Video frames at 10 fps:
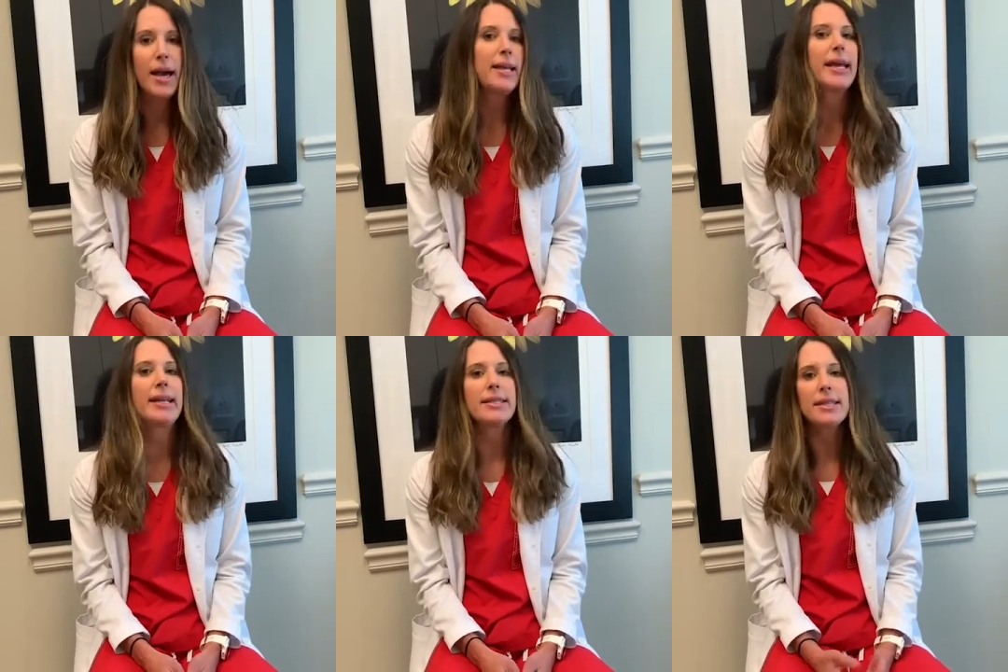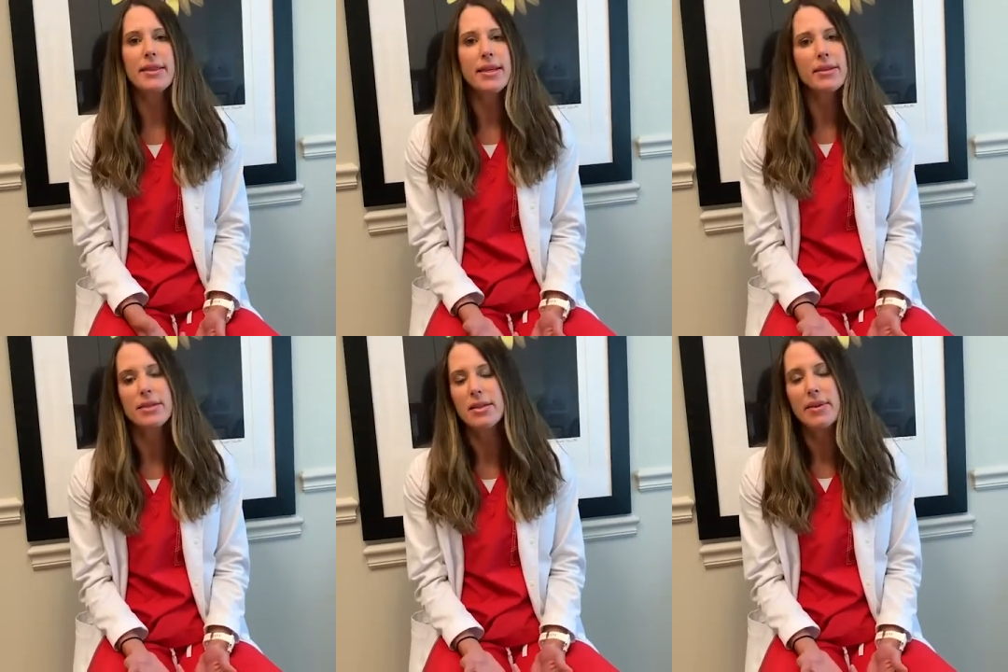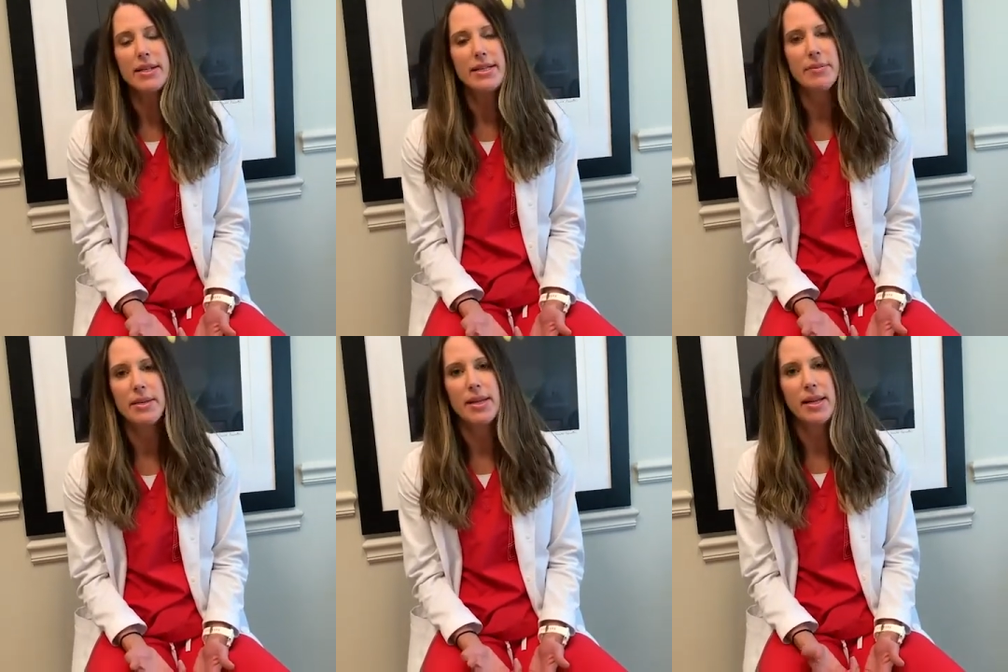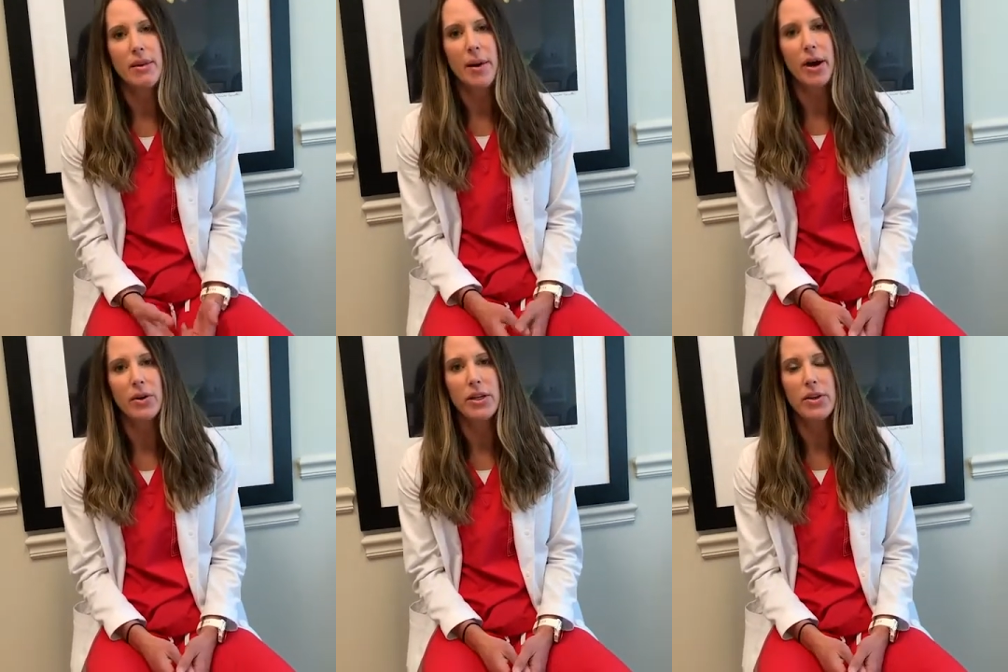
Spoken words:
And again, it's nothing to be intimidated about.